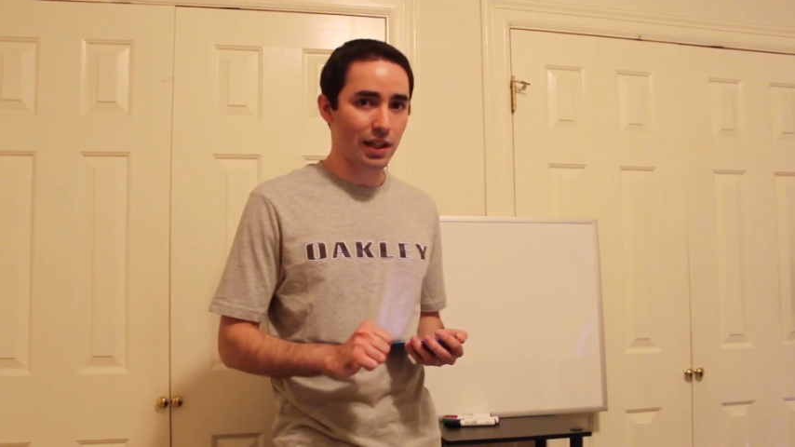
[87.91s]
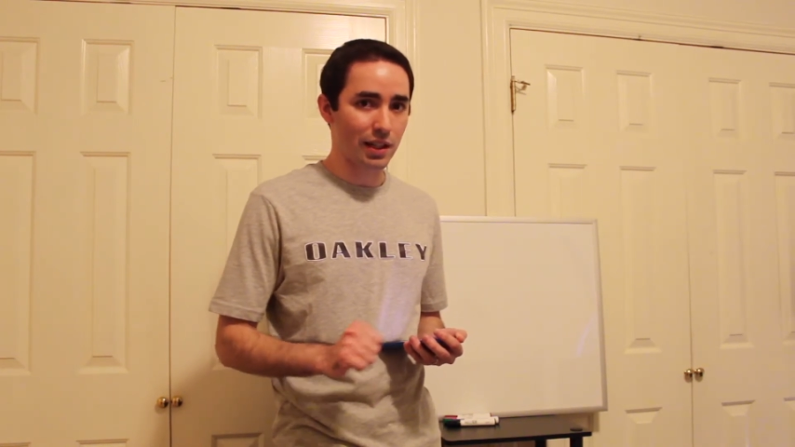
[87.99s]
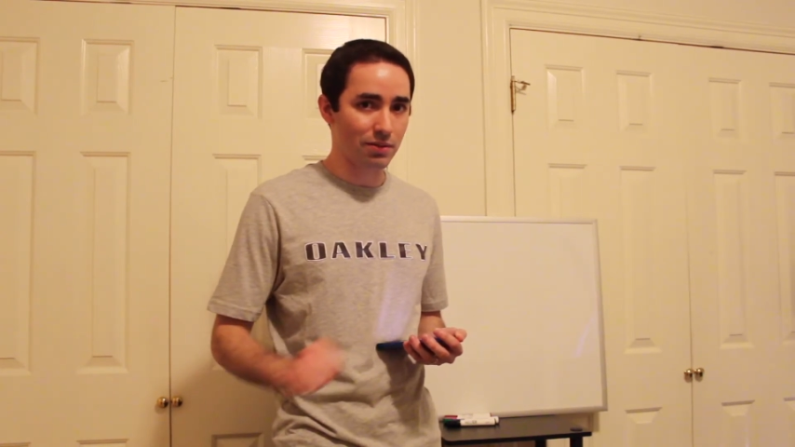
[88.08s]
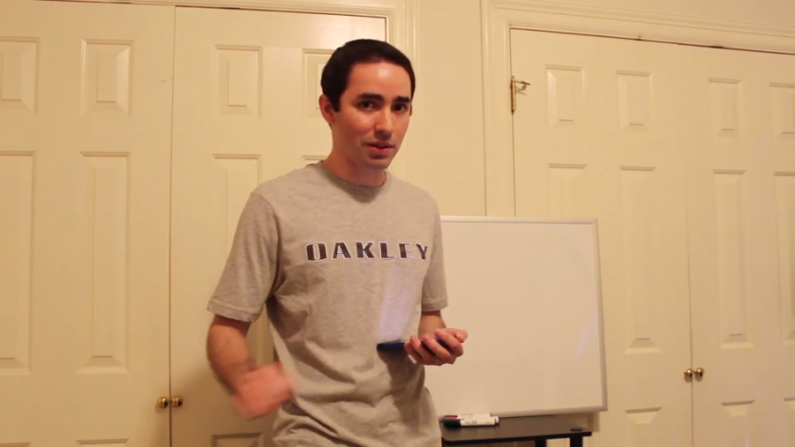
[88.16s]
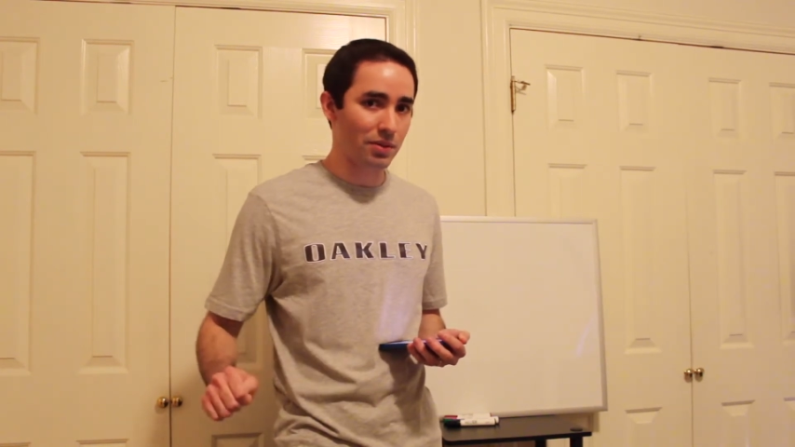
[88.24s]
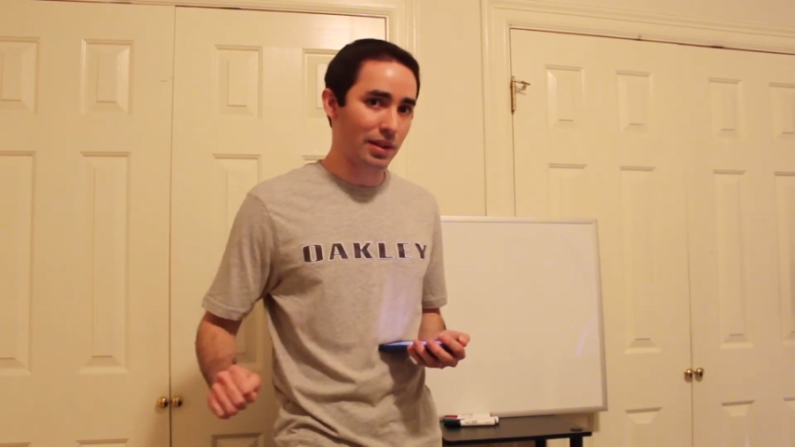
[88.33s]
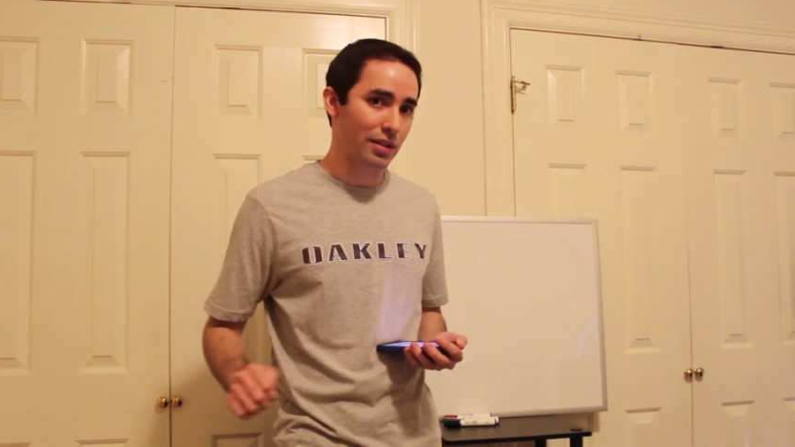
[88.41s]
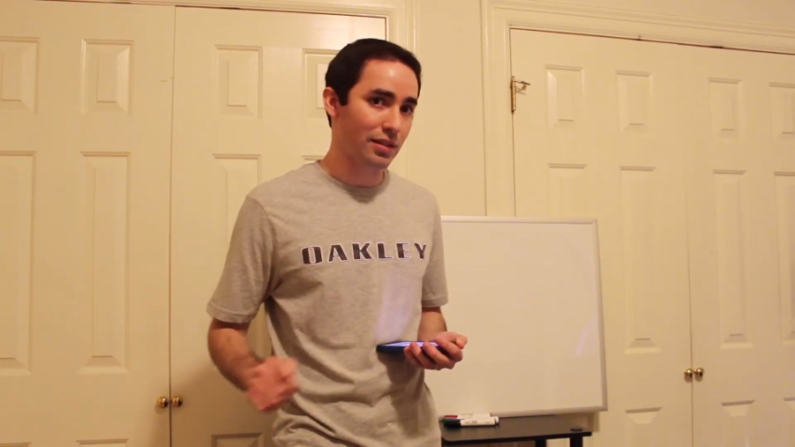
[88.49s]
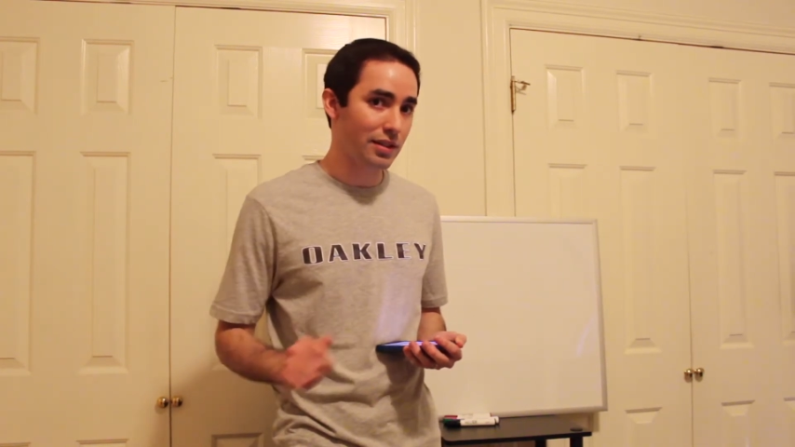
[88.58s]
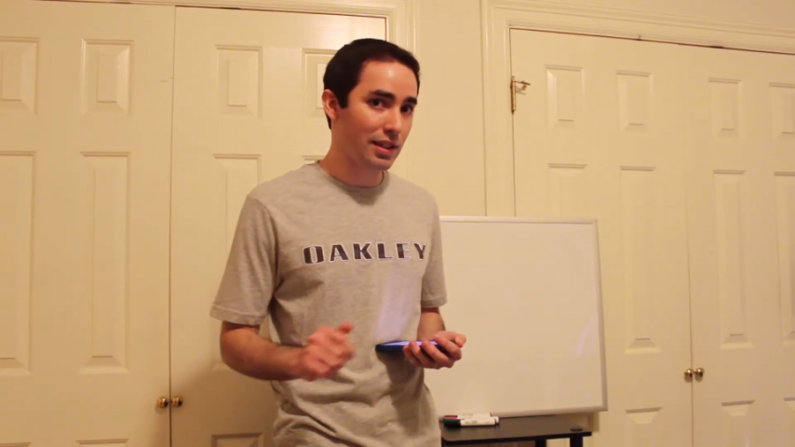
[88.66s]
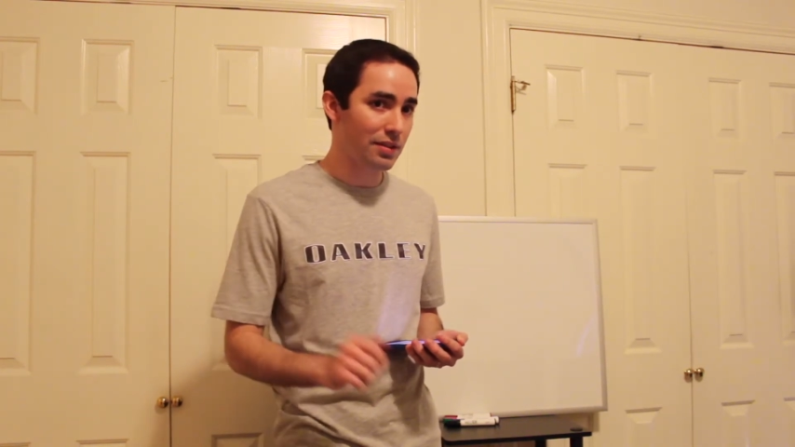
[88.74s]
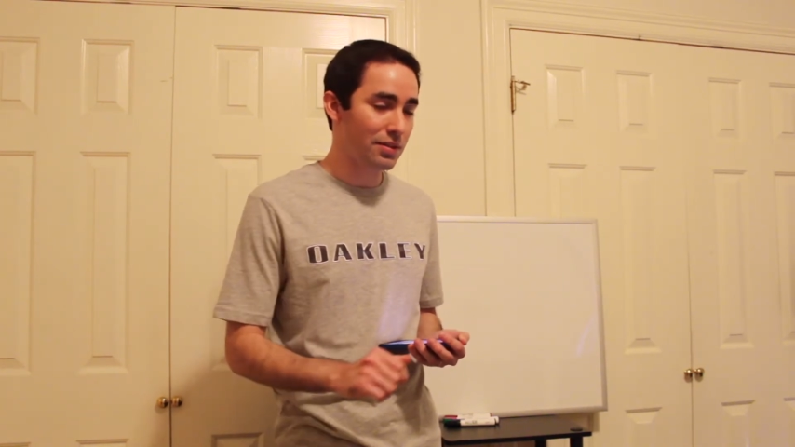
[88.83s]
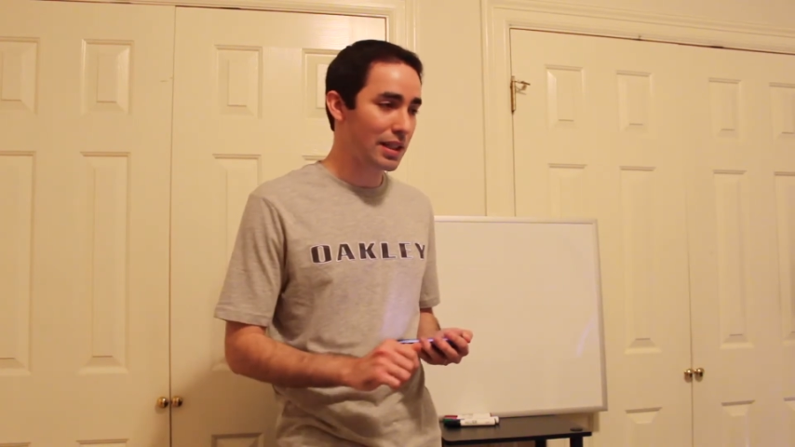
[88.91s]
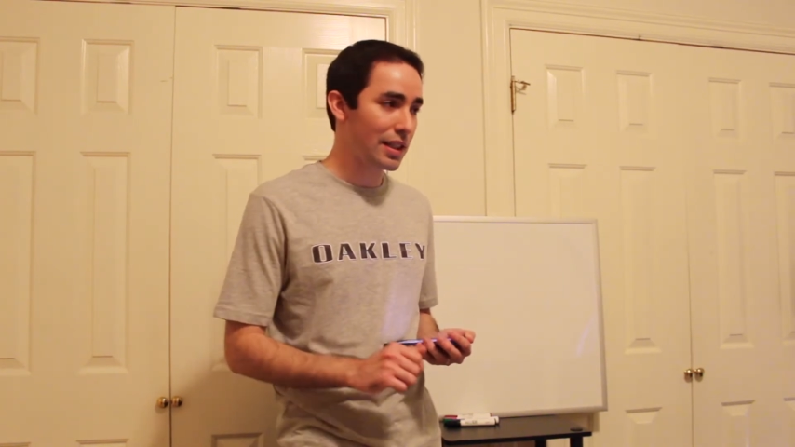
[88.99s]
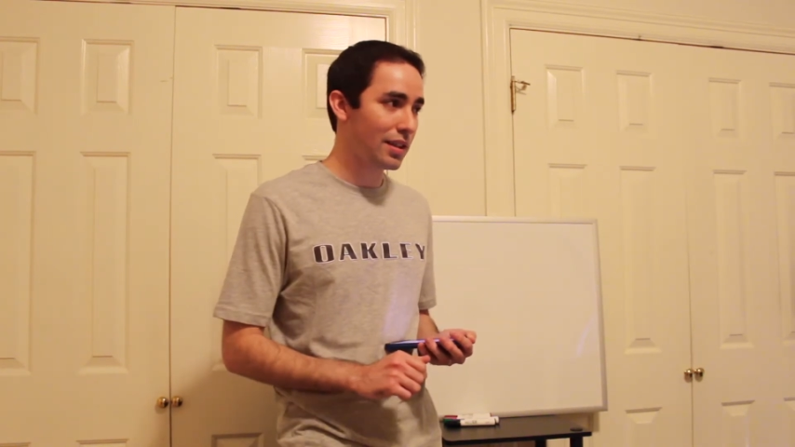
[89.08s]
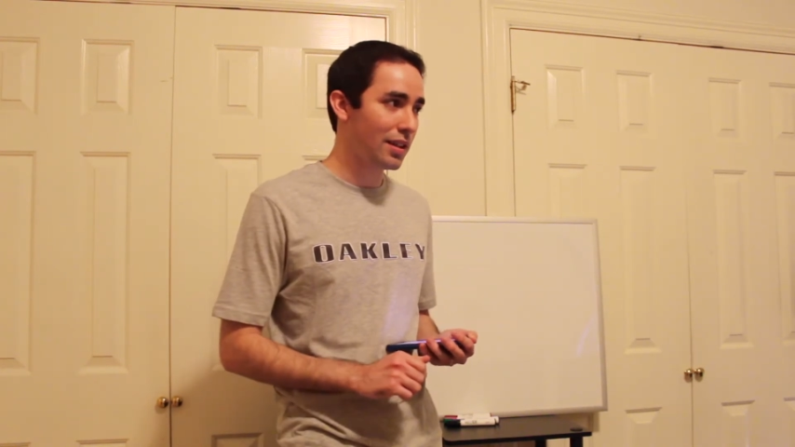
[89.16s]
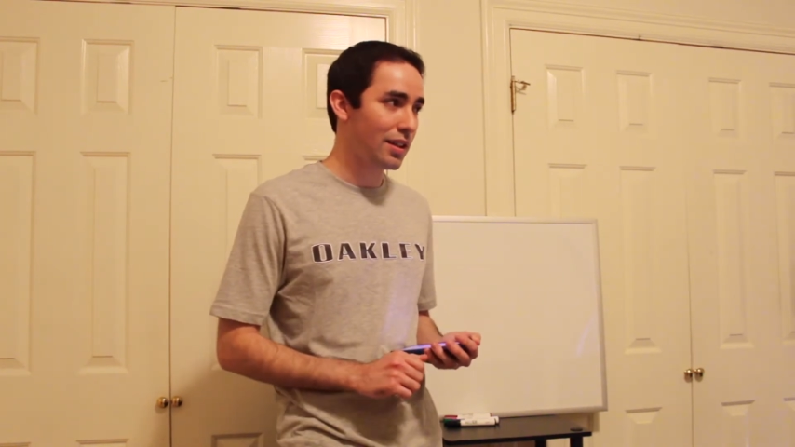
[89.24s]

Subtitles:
everywhere, TV,